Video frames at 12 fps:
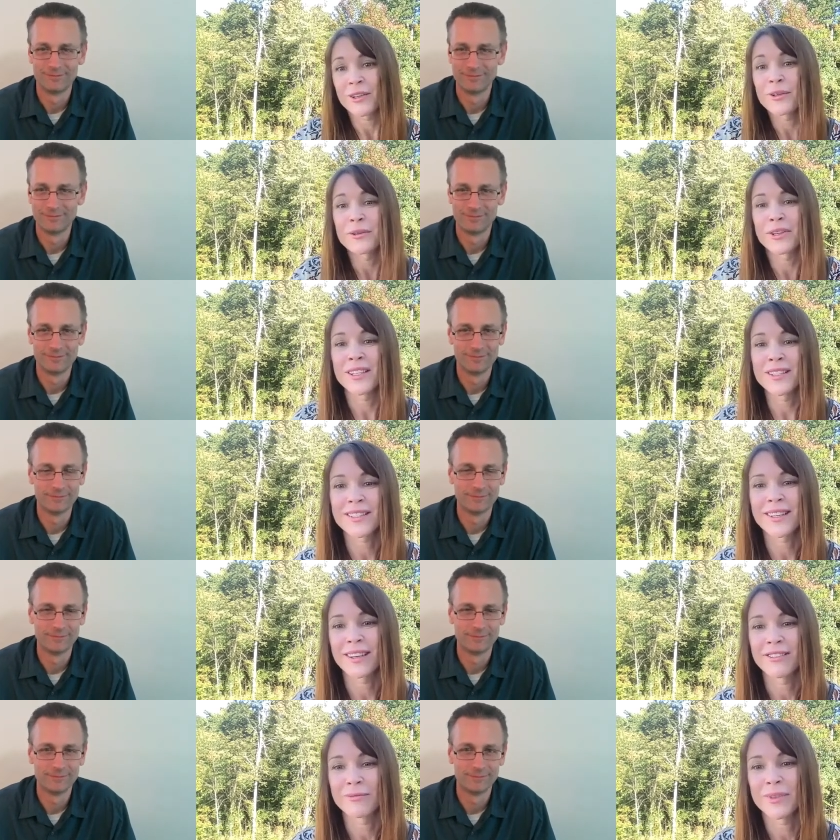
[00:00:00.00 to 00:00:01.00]
Speaker 1: who is
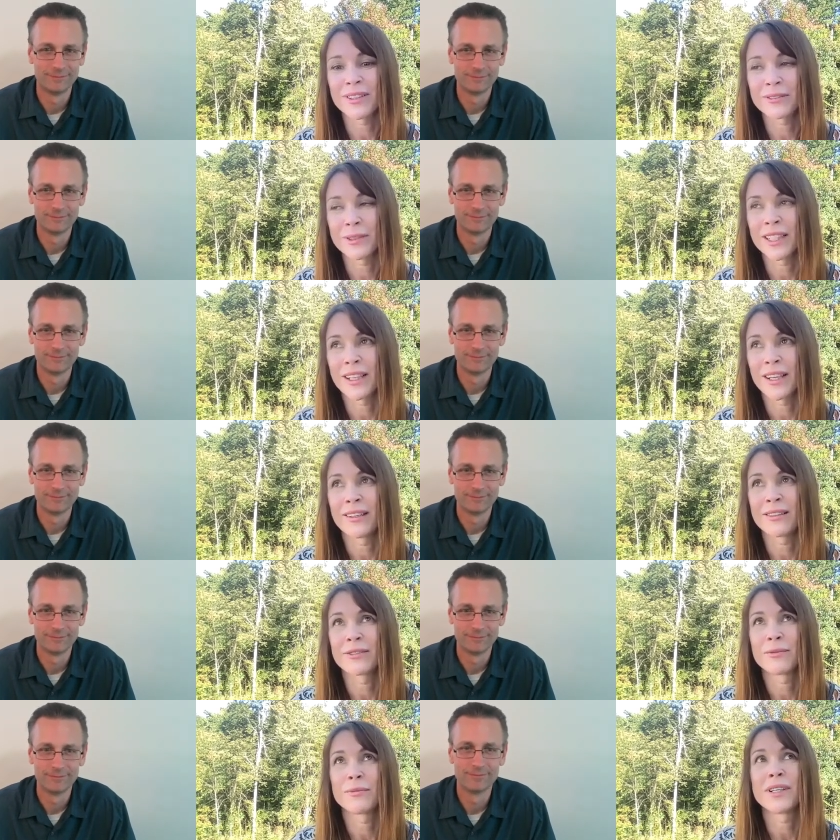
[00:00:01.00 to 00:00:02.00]
Dave Baldwin
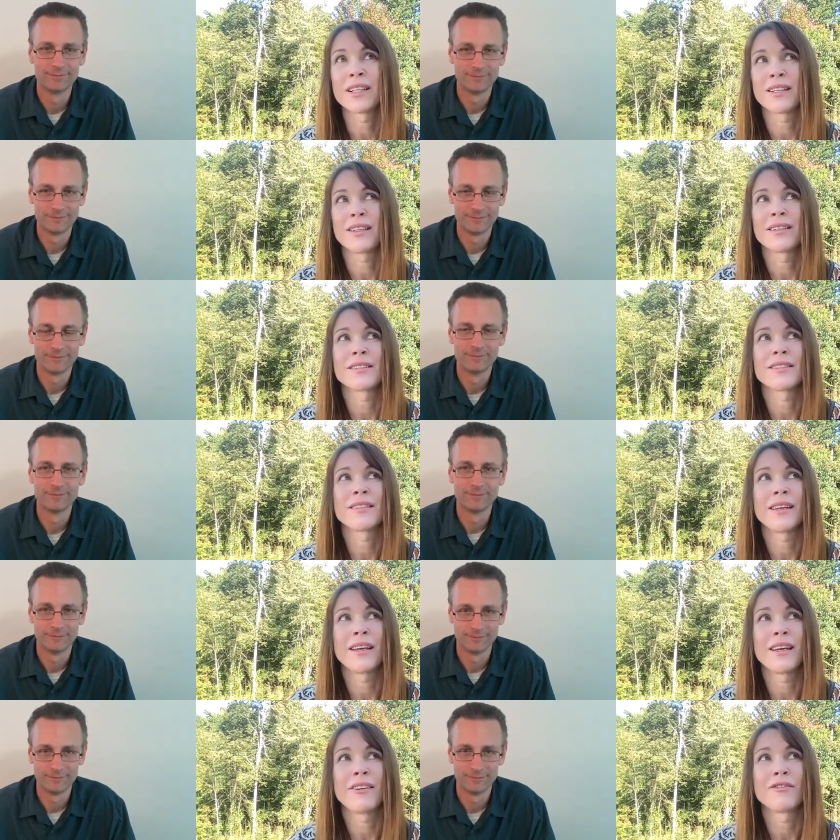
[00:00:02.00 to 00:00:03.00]
and what is
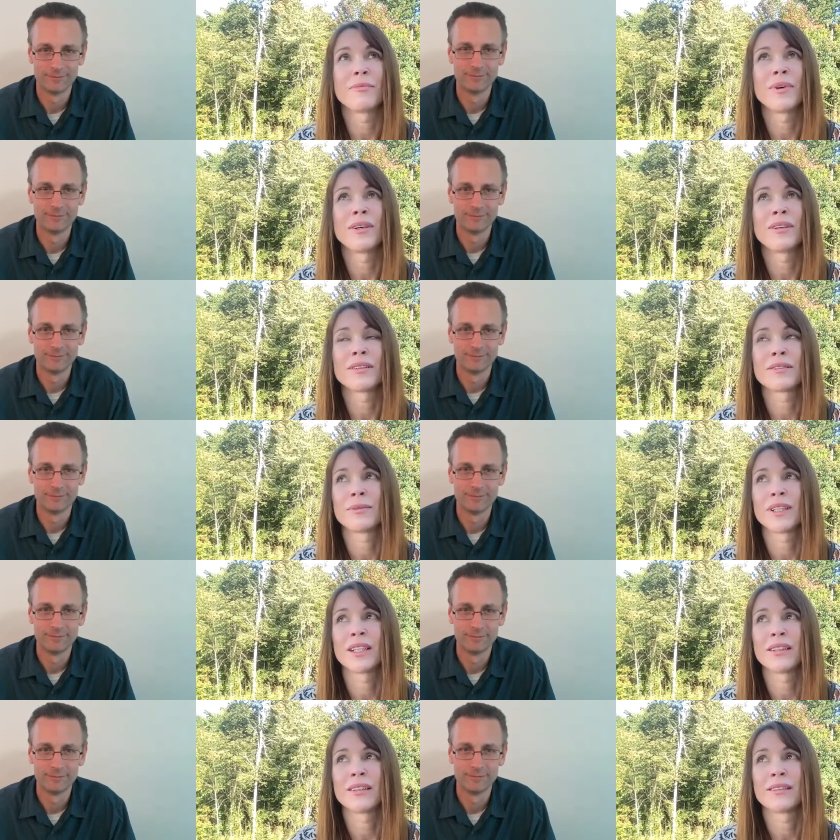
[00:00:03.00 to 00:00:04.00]
Dave
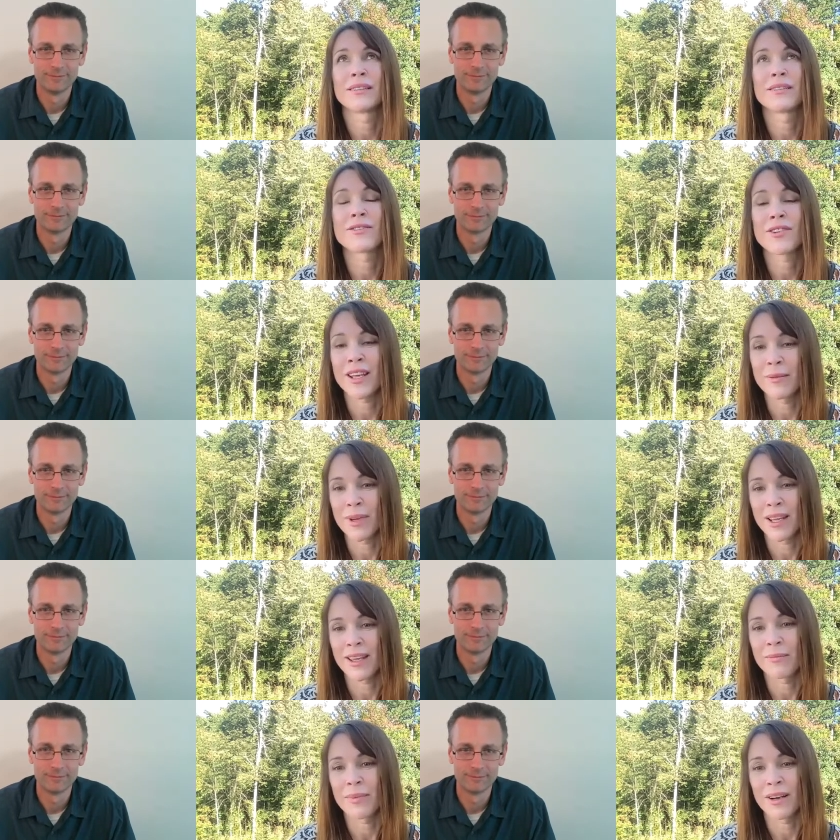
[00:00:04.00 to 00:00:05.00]
Baldwin
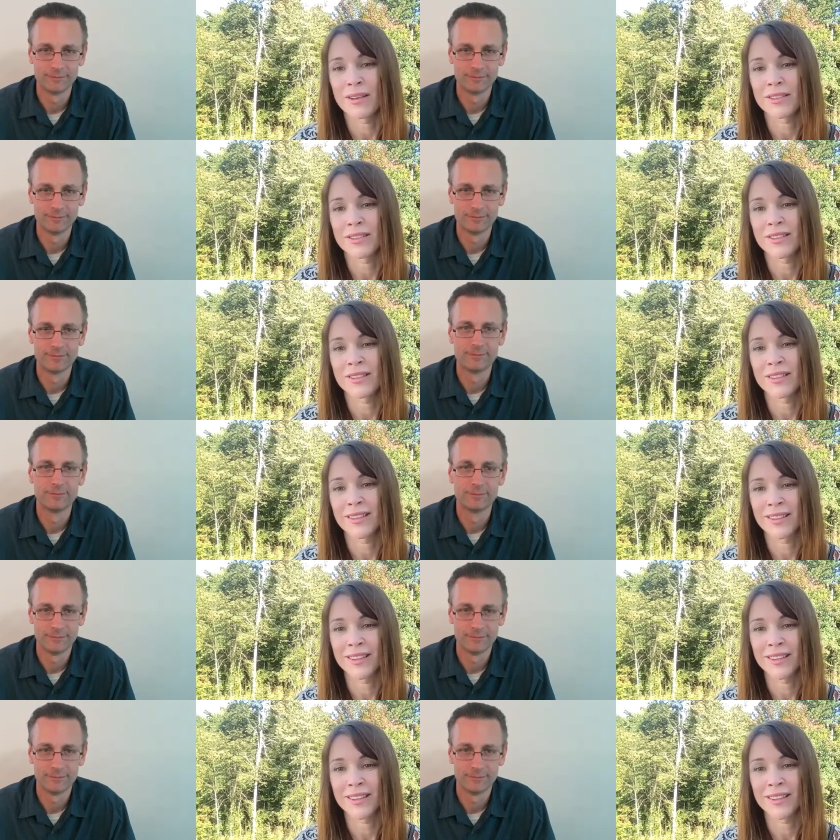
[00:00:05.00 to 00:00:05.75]
dreaming about?